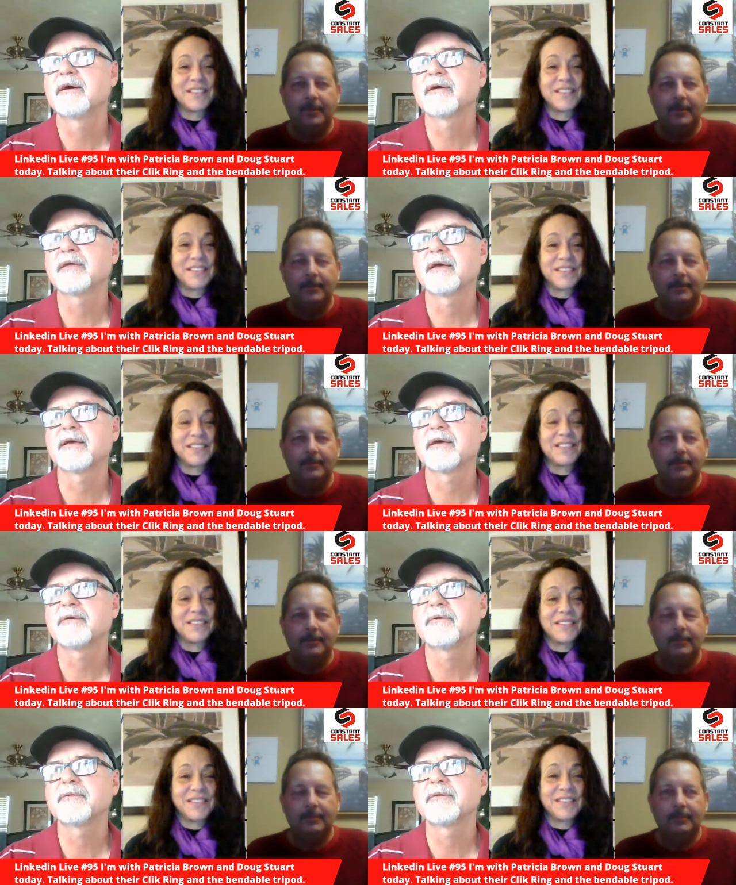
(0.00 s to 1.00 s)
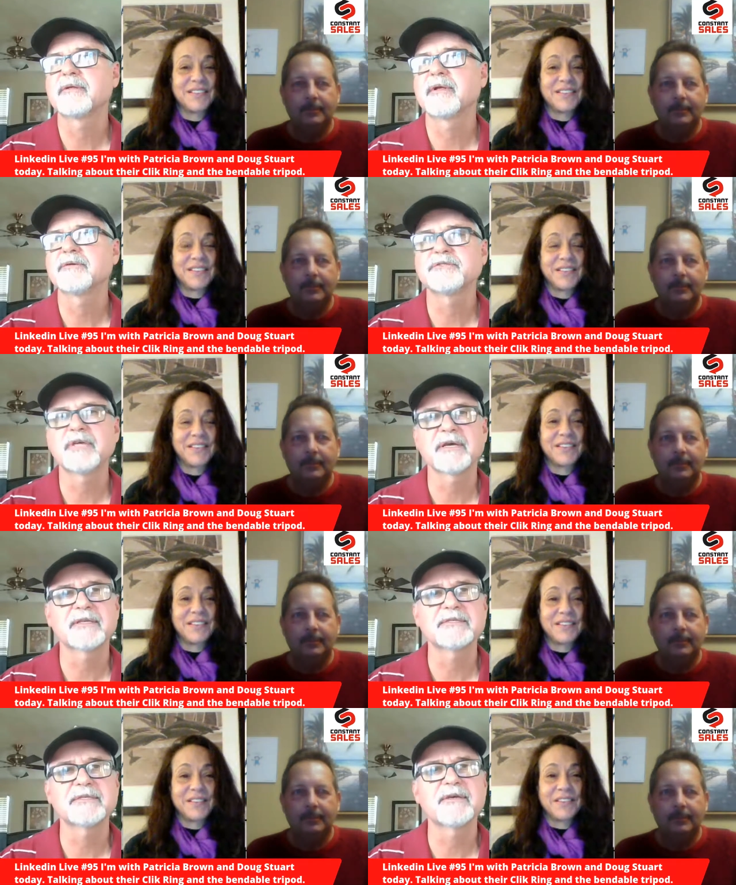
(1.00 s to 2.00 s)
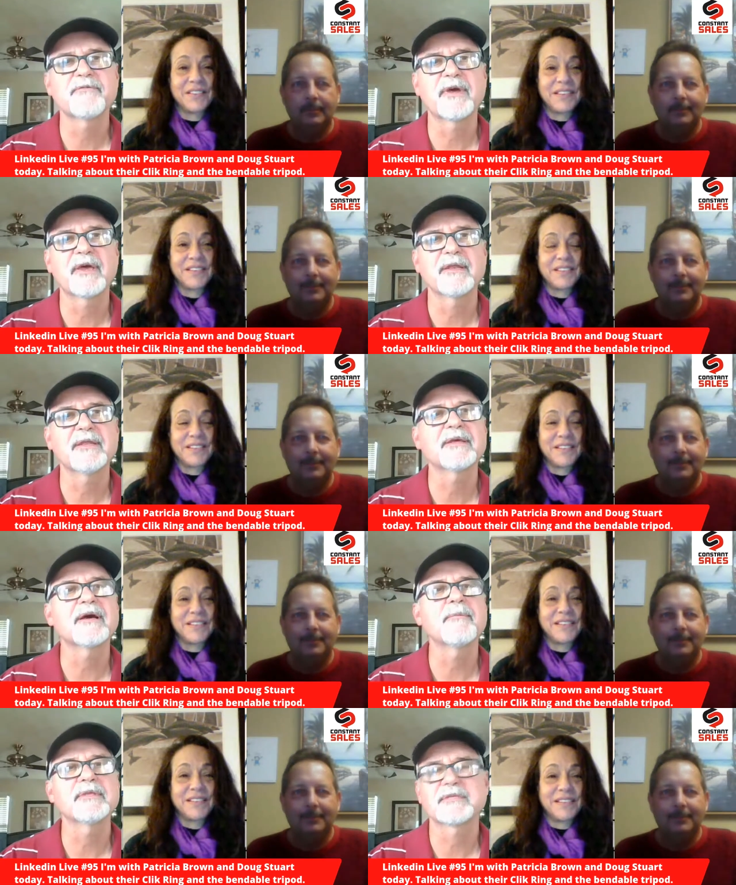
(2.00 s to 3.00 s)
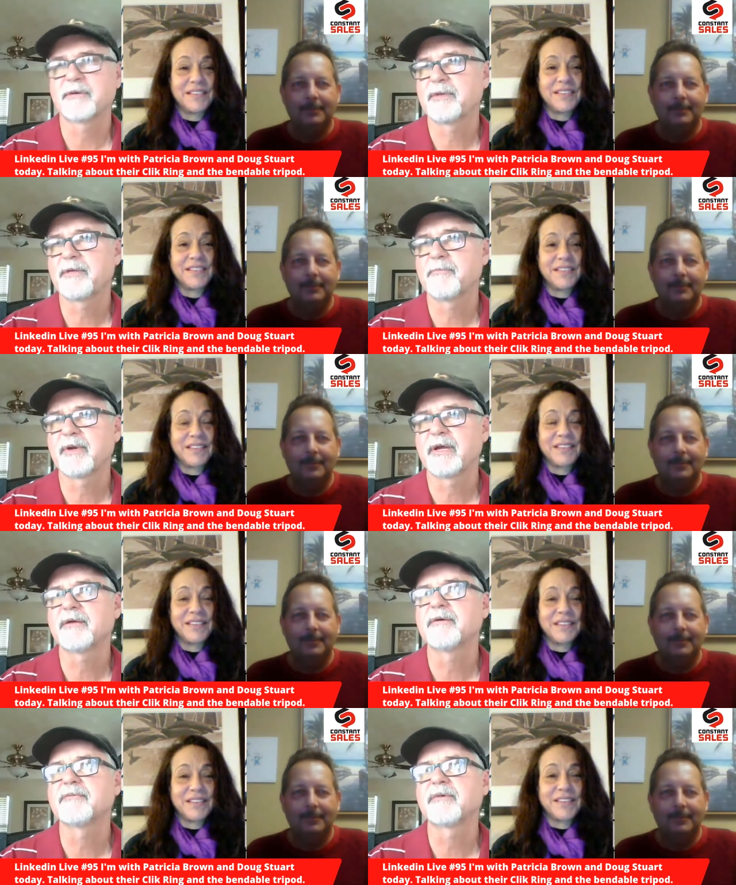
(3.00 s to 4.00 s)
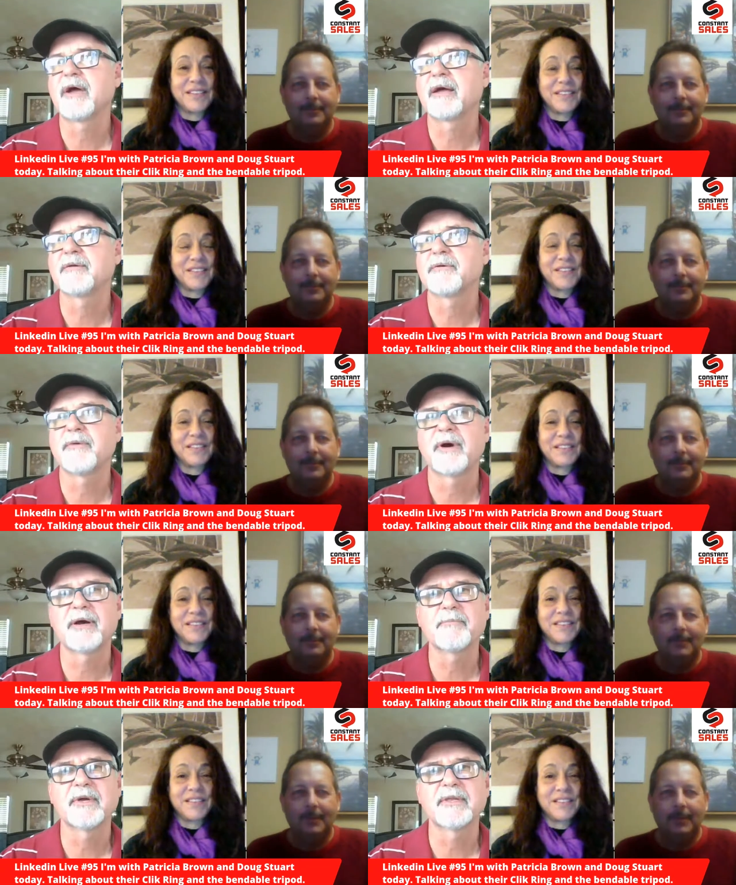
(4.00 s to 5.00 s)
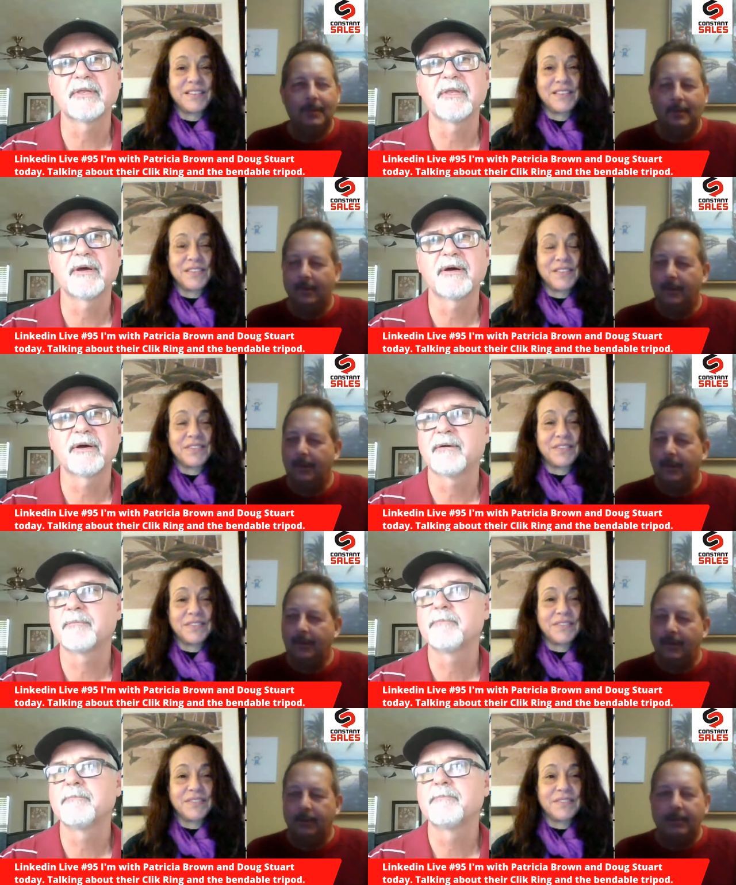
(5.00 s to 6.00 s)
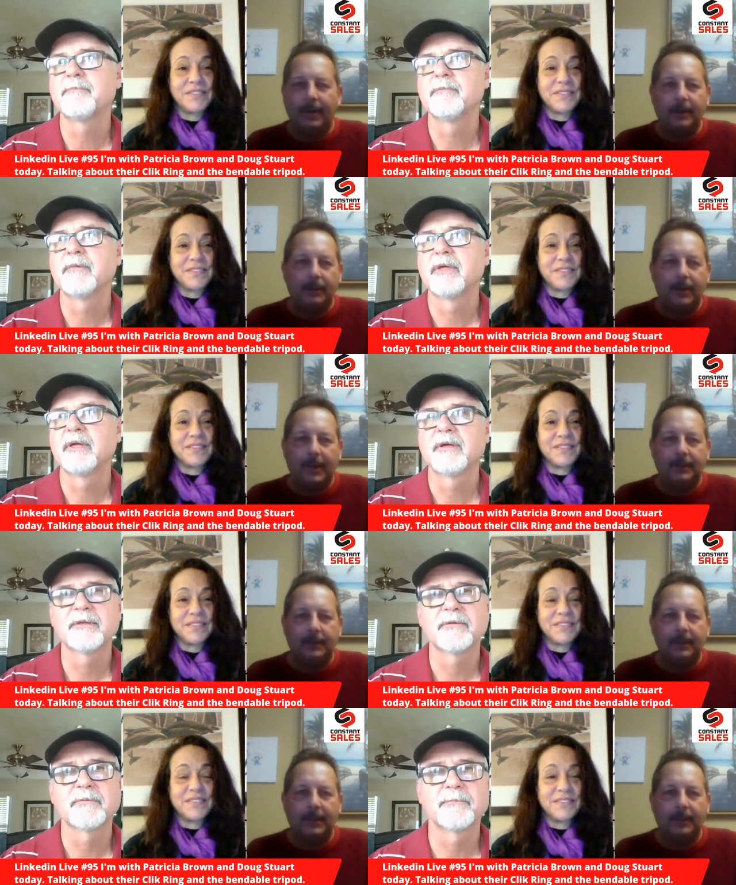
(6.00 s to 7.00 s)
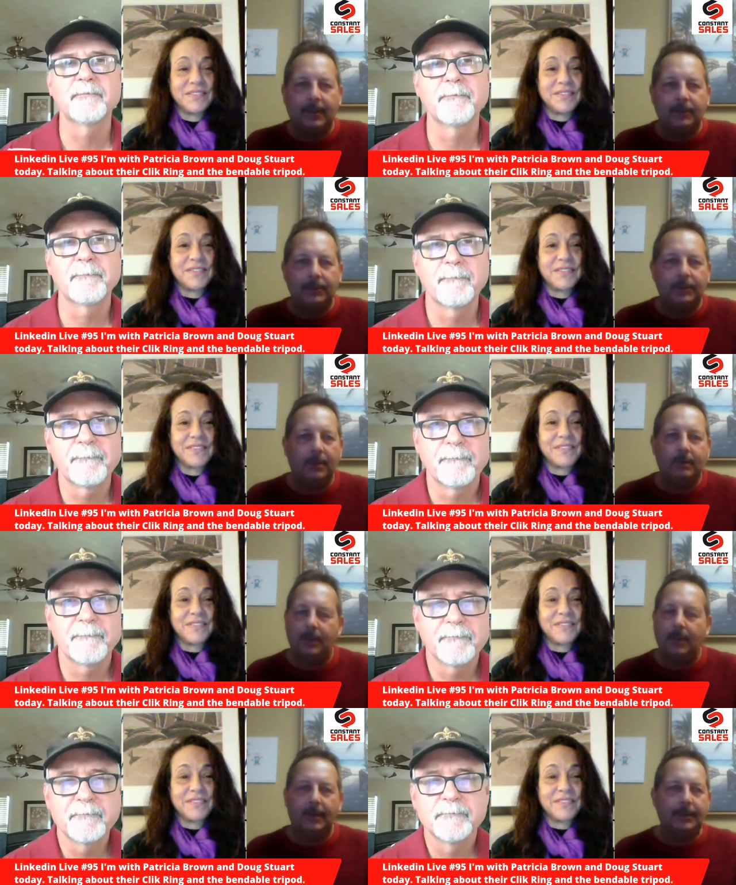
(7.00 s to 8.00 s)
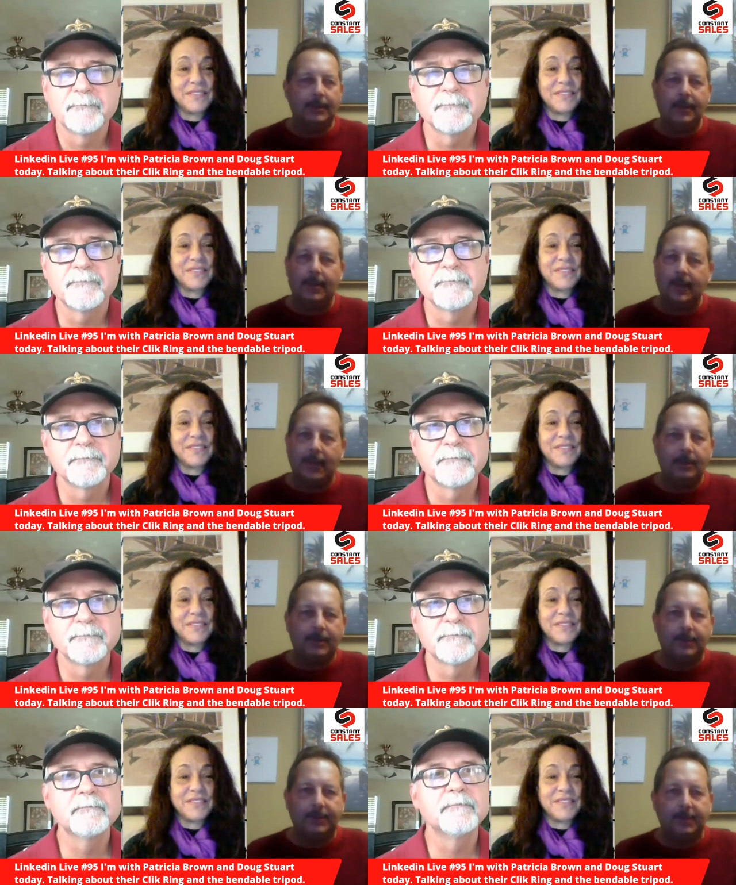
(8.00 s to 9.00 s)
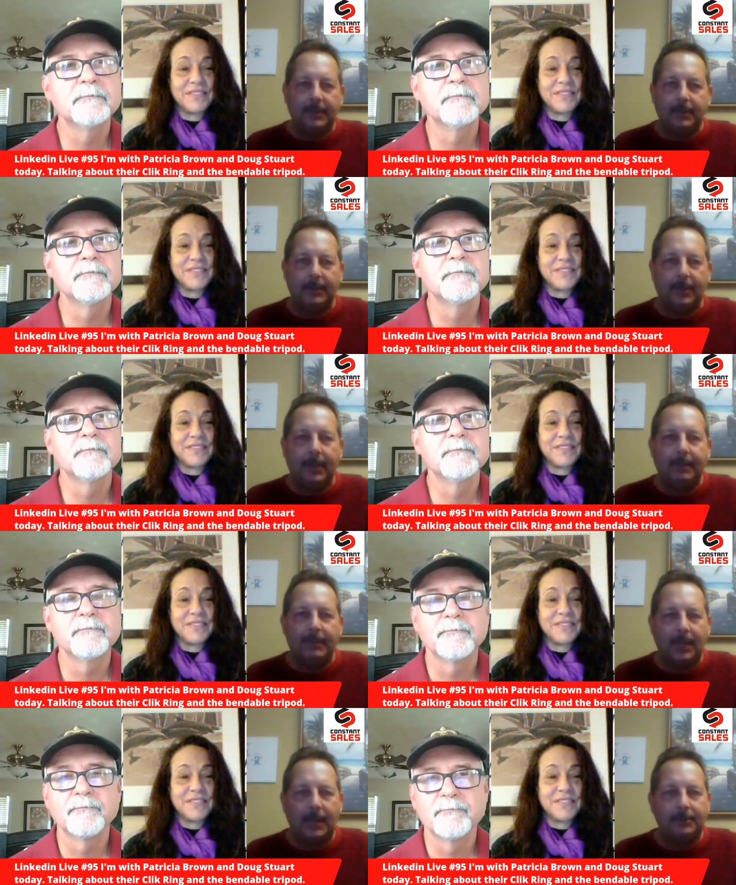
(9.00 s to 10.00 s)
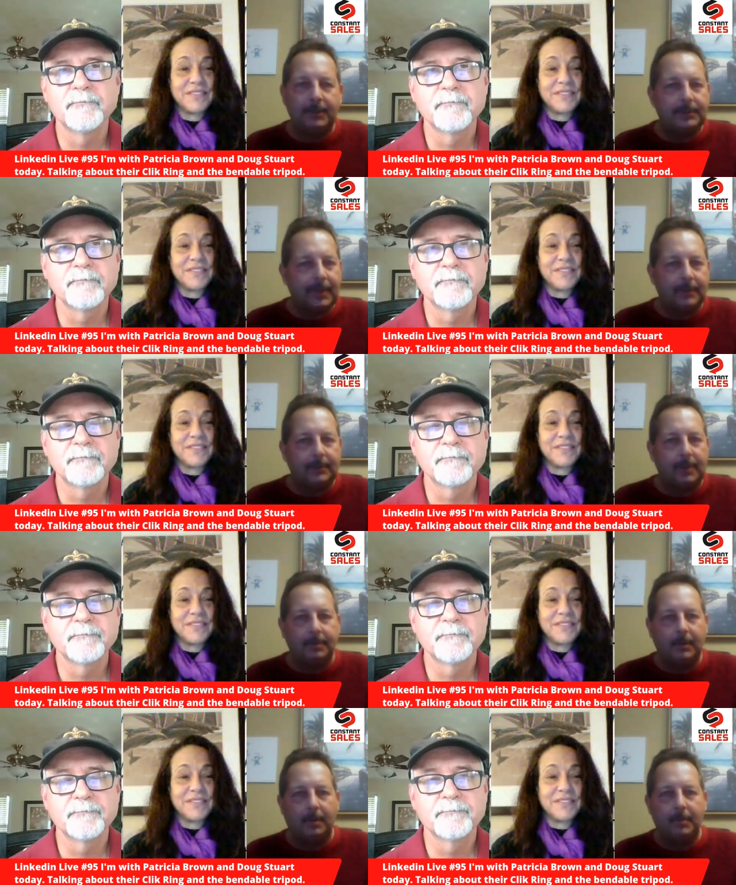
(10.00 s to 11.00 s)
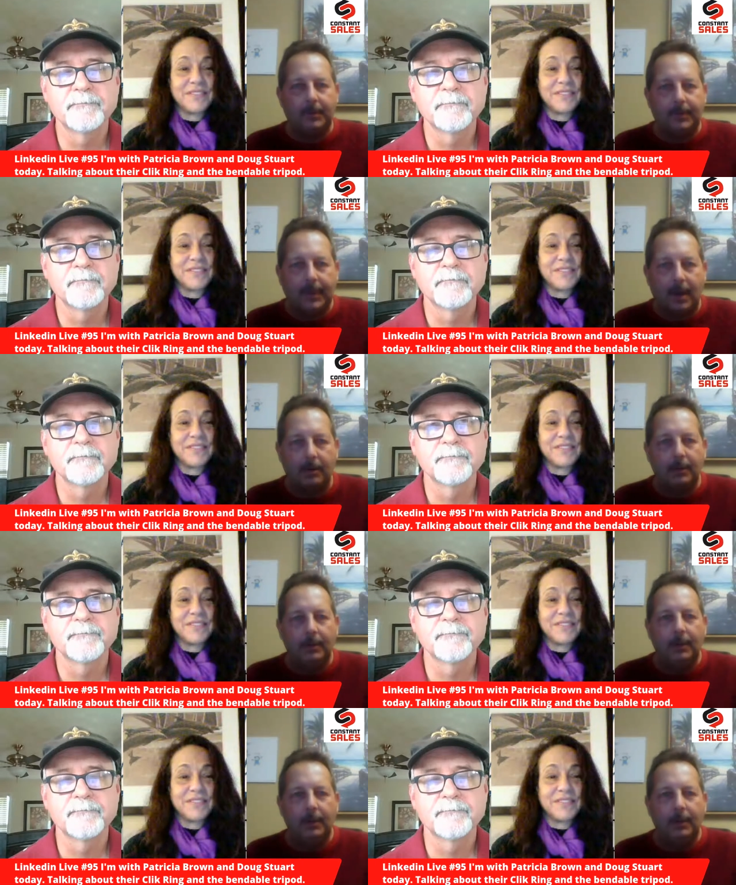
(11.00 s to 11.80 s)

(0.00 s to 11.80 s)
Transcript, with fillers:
Speaker 1: Okay, I don't. I was checking to see if I had any comments coming in, but I don't. I don't know why. But um,
Speaker 2: Randal, the last thing I'll, I'll show, and then again, I don't want this to be an advertisement. It's not the type of company we are.